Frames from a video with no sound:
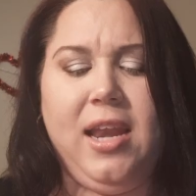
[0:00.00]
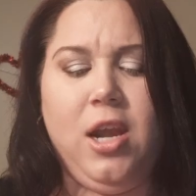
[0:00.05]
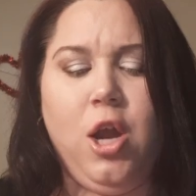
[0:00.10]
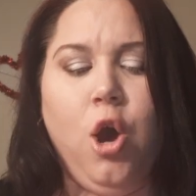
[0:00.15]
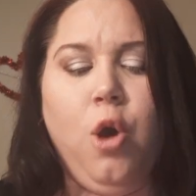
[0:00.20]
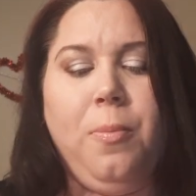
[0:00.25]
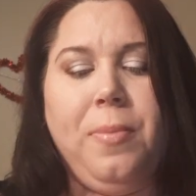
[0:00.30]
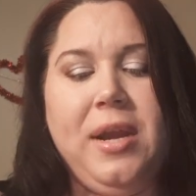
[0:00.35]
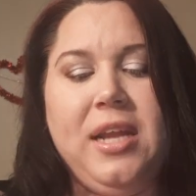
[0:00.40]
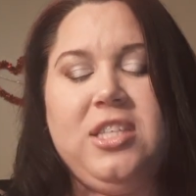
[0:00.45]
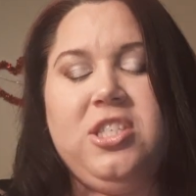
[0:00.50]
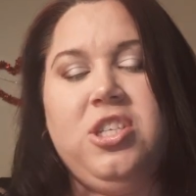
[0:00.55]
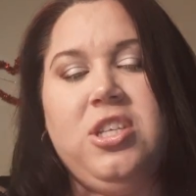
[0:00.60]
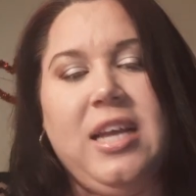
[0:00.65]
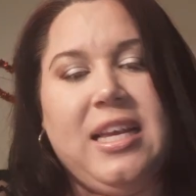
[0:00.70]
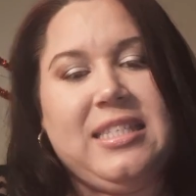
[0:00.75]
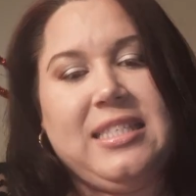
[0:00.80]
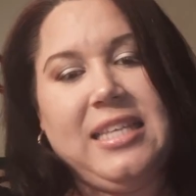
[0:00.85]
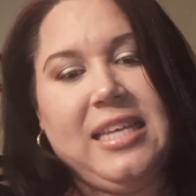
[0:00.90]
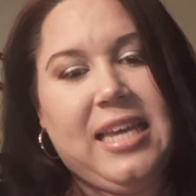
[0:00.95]
and open it so
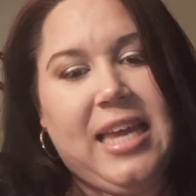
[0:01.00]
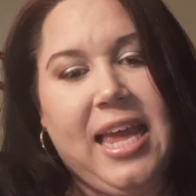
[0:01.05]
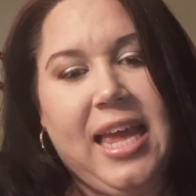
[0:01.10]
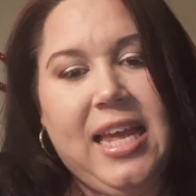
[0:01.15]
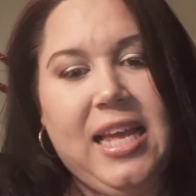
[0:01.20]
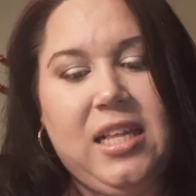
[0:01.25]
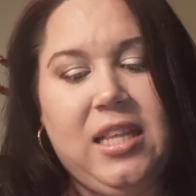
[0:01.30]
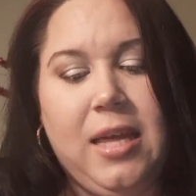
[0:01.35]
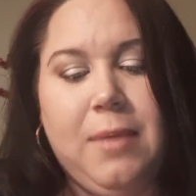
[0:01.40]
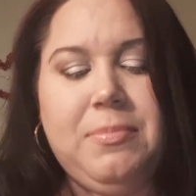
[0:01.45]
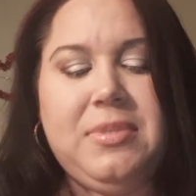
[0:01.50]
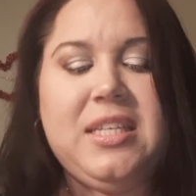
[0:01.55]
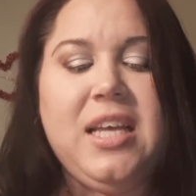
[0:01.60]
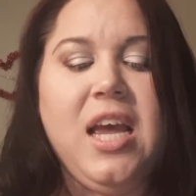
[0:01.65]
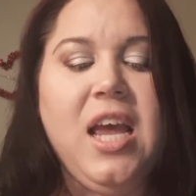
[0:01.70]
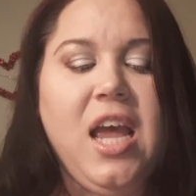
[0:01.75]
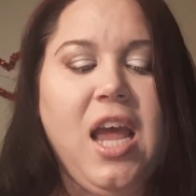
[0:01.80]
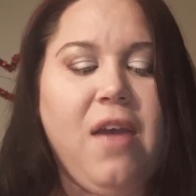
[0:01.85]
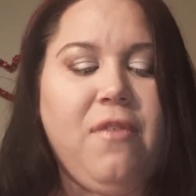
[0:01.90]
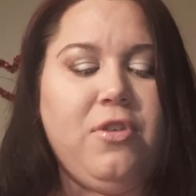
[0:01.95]
you guys can get a glimpse
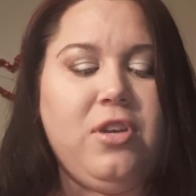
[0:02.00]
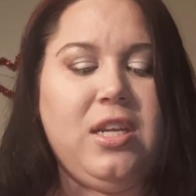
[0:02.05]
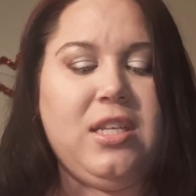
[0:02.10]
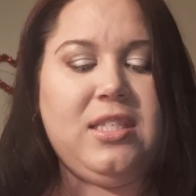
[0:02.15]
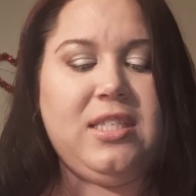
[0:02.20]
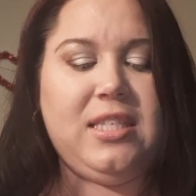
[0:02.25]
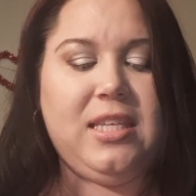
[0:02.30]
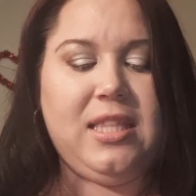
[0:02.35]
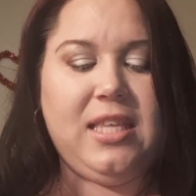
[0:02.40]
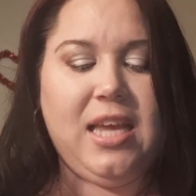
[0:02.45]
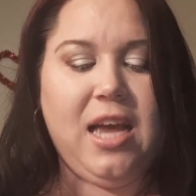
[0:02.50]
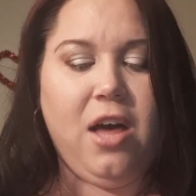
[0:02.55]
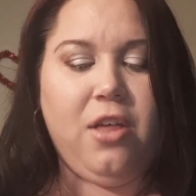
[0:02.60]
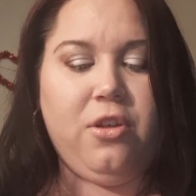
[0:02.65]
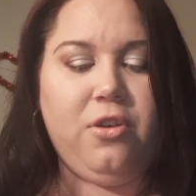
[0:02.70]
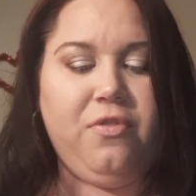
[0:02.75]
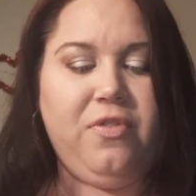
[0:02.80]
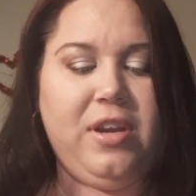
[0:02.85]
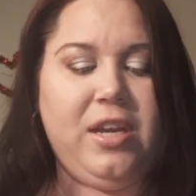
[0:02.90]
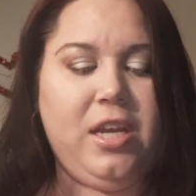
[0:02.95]
if you didn't see the
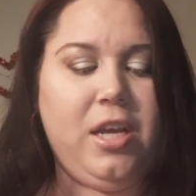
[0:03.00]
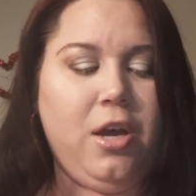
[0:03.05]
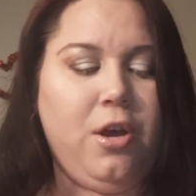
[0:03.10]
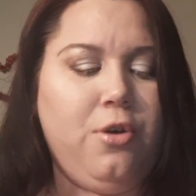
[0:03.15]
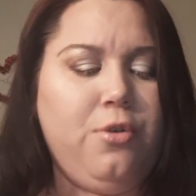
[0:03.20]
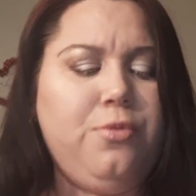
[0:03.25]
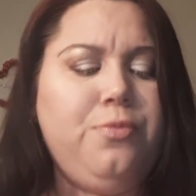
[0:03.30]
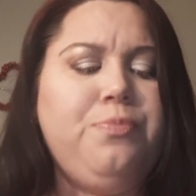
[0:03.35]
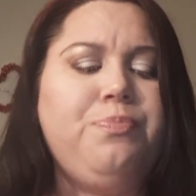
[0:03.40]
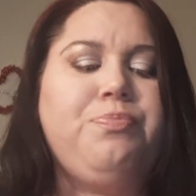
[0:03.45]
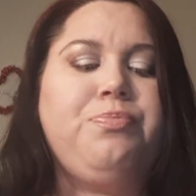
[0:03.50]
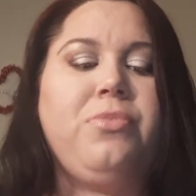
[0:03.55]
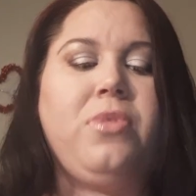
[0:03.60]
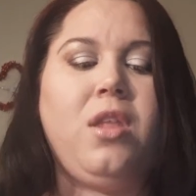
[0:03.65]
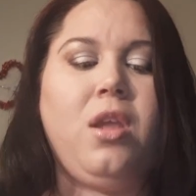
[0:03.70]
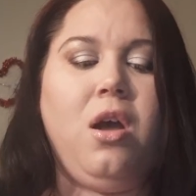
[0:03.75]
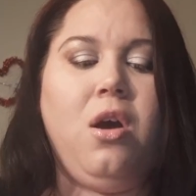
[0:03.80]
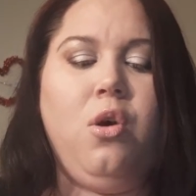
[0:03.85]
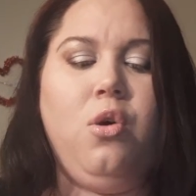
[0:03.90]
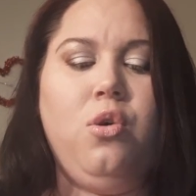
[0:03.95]
other video.
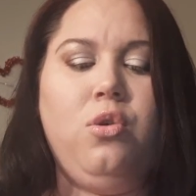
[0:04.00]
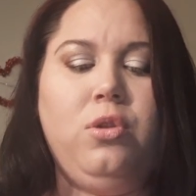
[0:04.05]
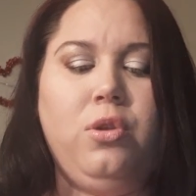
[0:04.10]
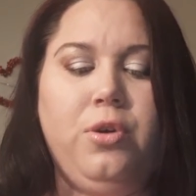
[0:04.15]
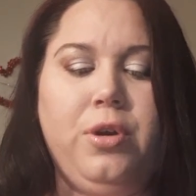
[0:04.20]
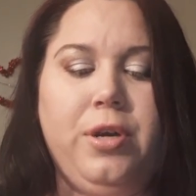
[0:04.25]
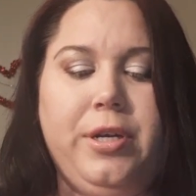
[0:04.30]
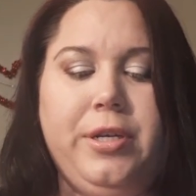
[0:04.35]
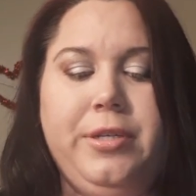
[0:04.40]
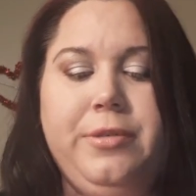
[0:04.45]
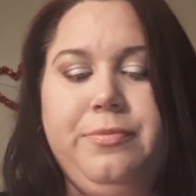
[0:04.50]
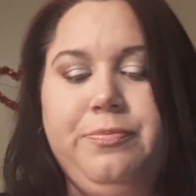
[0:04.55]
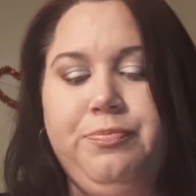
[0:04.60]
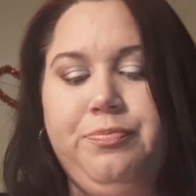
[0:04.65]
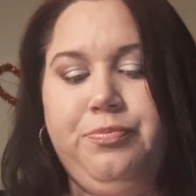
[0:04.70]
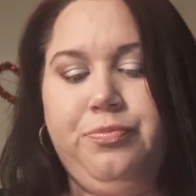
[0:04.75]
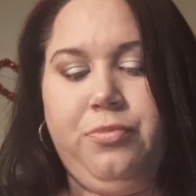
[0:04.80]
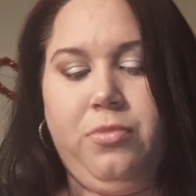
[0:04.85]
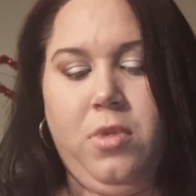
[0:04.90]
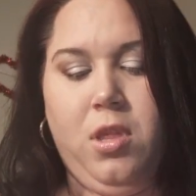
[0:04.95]
Oh Lord,
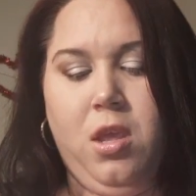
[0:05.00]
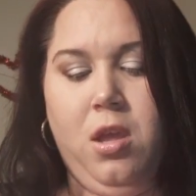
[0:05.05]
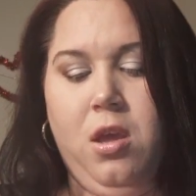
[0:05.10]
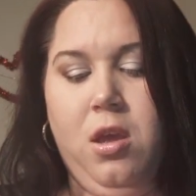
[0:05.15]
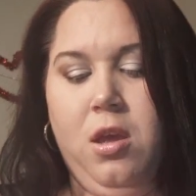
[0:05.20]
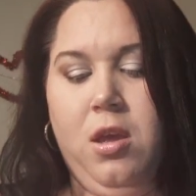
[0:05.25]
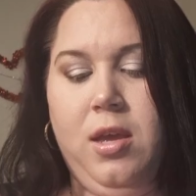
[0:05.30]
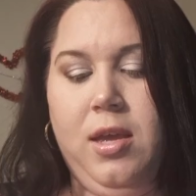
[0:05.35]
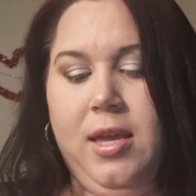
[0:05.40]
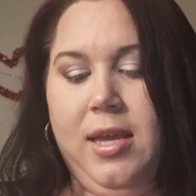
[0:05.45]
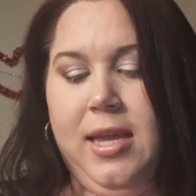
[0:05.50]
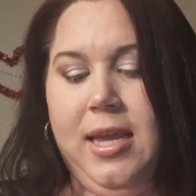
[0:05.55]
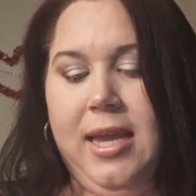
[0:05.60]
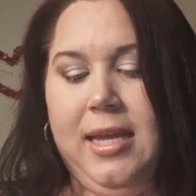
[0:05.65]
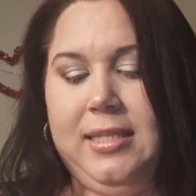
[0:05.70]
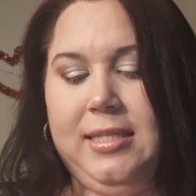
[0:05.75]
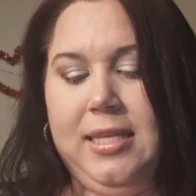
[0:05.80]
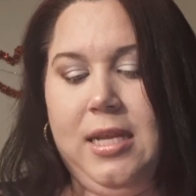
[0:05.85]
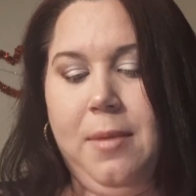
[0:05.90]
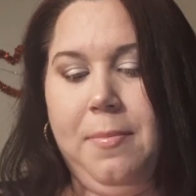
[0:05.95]

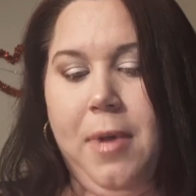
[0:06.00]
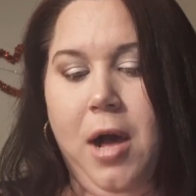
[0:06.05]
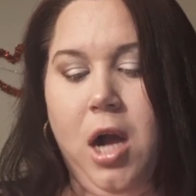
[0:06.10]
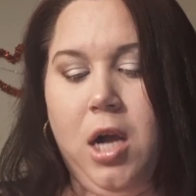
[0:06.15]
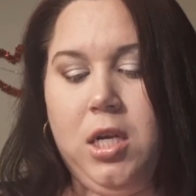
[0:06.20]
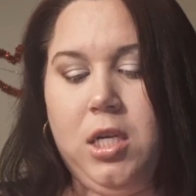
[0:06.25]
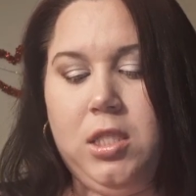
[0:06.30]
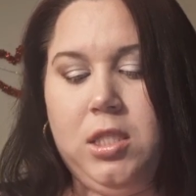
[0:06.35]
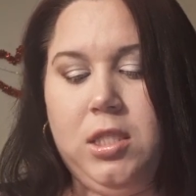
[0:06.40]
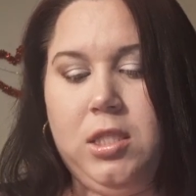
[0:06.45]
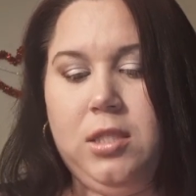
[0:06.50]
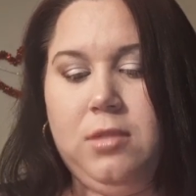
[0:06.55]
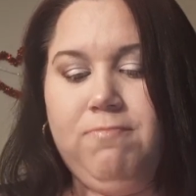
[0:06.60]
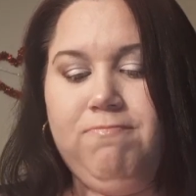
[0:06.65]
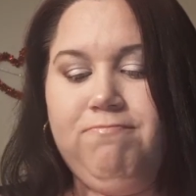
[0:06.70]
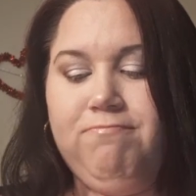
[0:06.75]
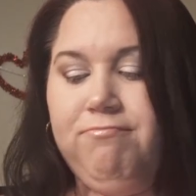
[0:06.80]
it's in a box.